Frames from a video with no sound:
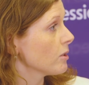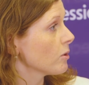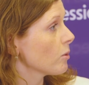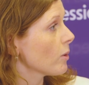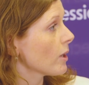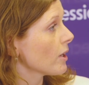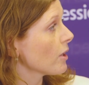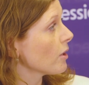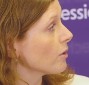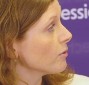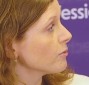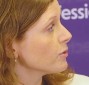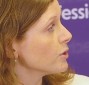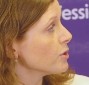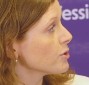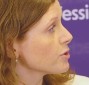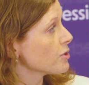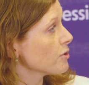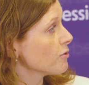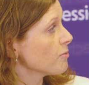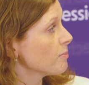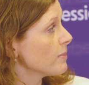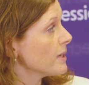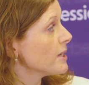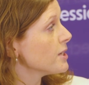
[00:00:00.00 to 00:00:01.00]
quite a lot of use
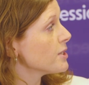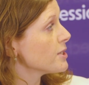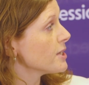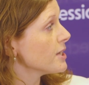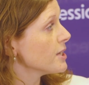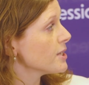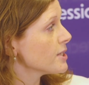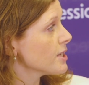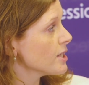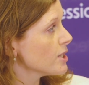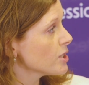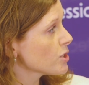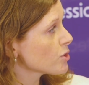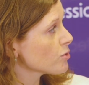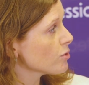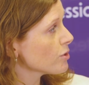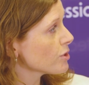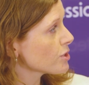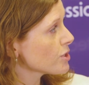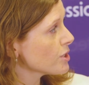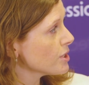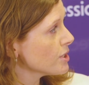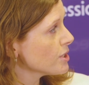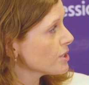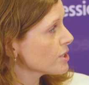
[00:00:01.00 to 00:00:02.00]
of PCC
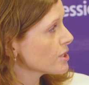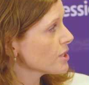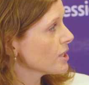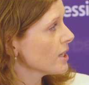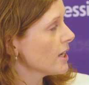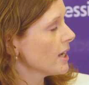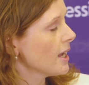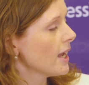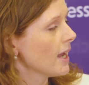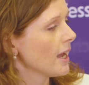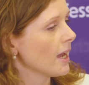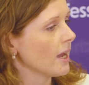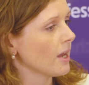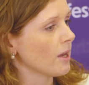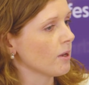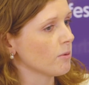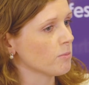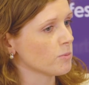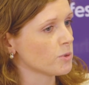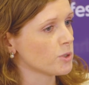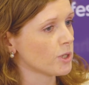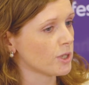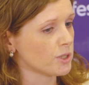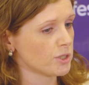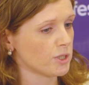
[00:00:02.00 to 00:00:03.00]
structures, so
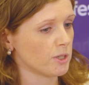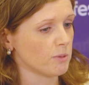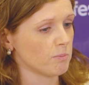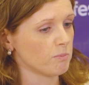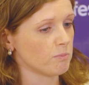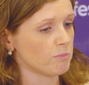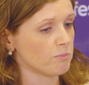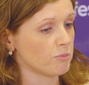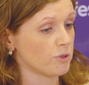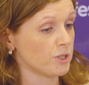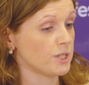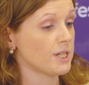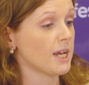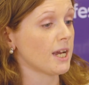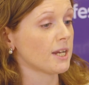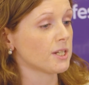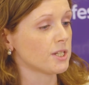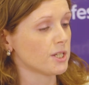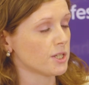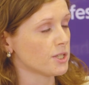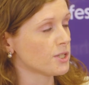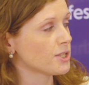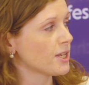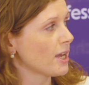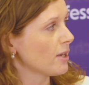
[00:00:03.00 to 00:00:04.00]
that's a
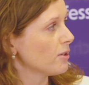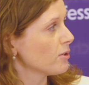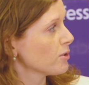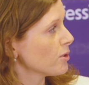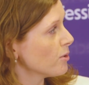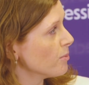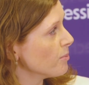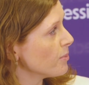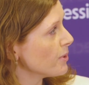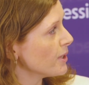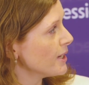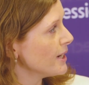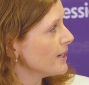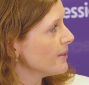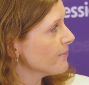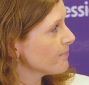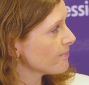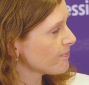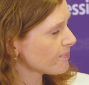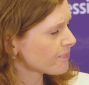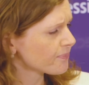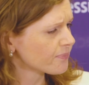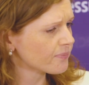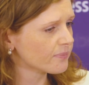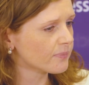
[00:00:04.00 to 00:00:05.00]
protected cell company,
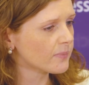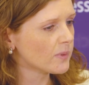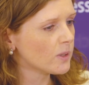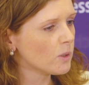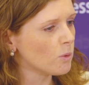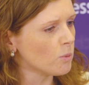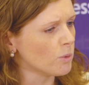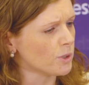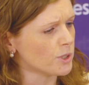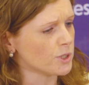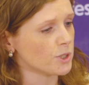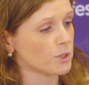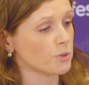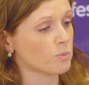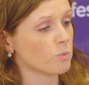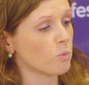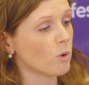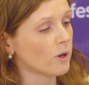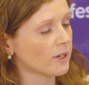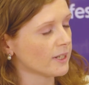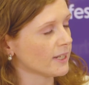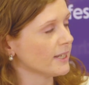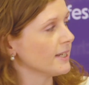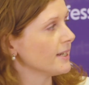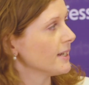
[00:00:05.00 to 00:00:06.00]
which is
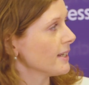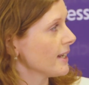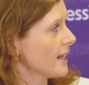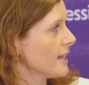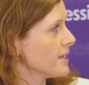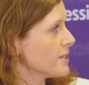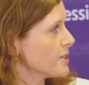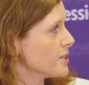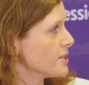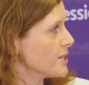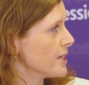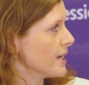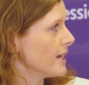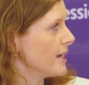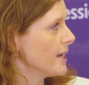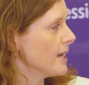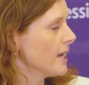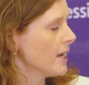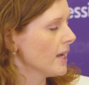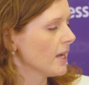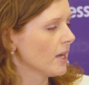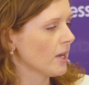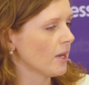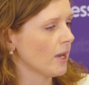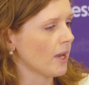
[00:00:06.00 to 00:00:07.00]
one legal entity,
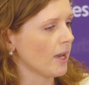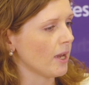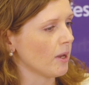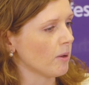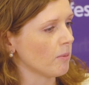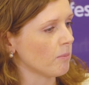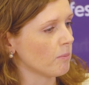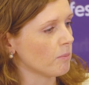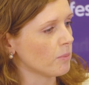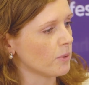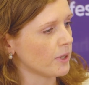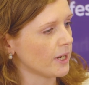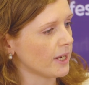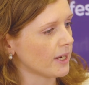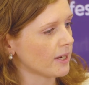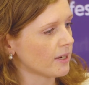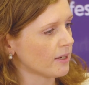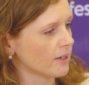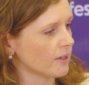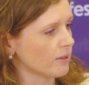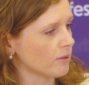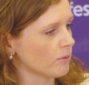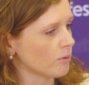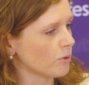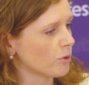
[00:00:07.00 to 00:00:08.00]
but it
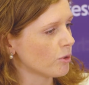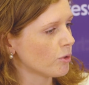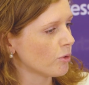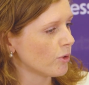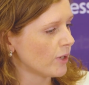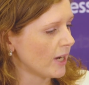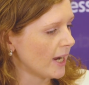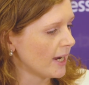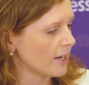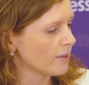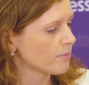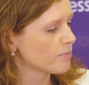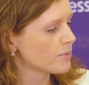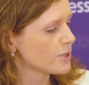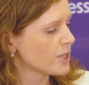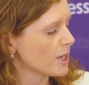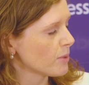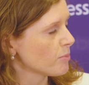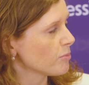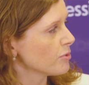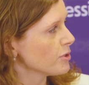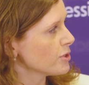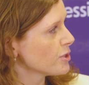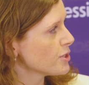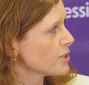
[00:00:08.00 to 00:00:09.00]
can create
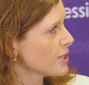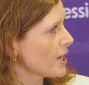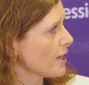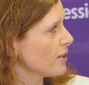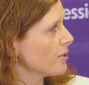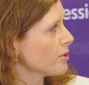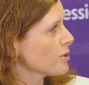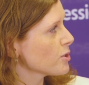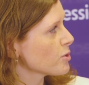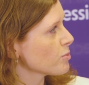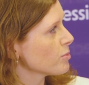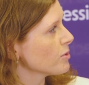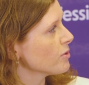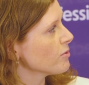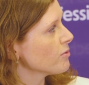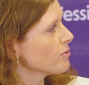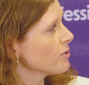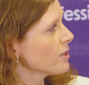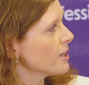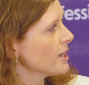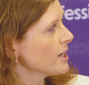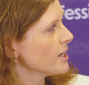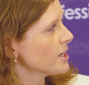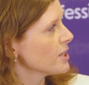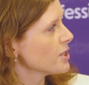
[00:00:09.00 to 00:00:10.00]
separate cells with
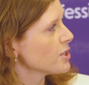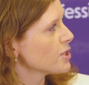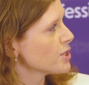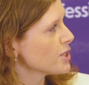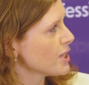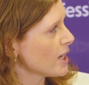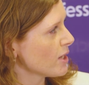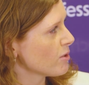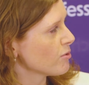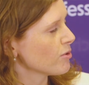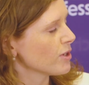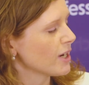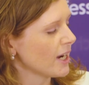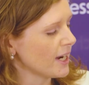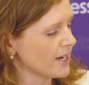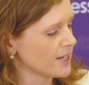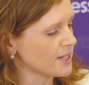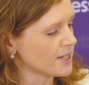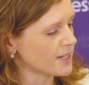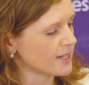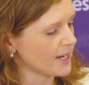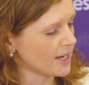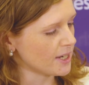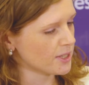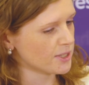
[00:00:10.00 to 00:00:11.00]

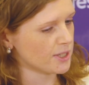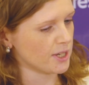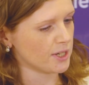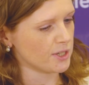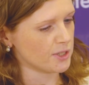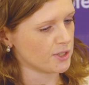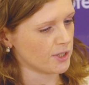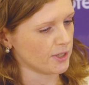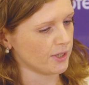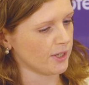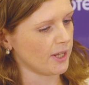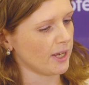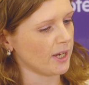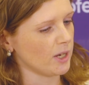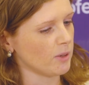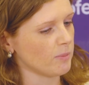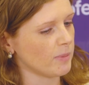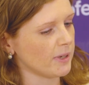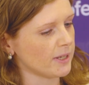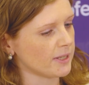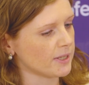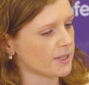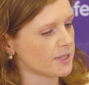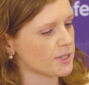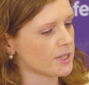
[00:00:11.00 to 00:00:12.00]
segregated assets and
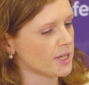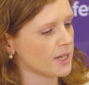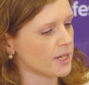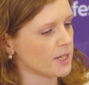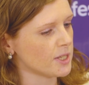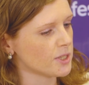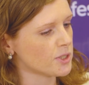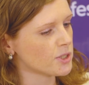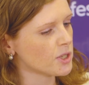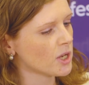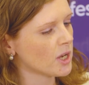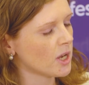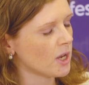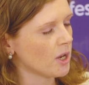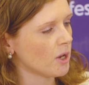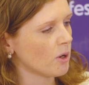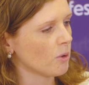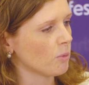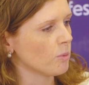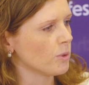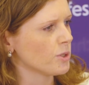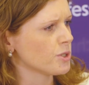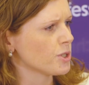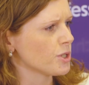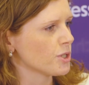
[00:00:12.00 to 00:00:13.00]
liabilities,
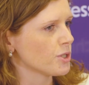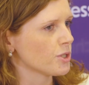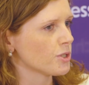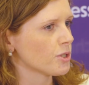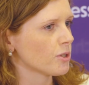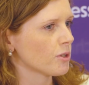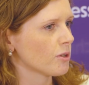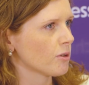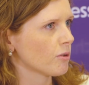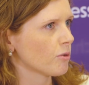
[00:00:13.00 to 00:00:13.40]
which has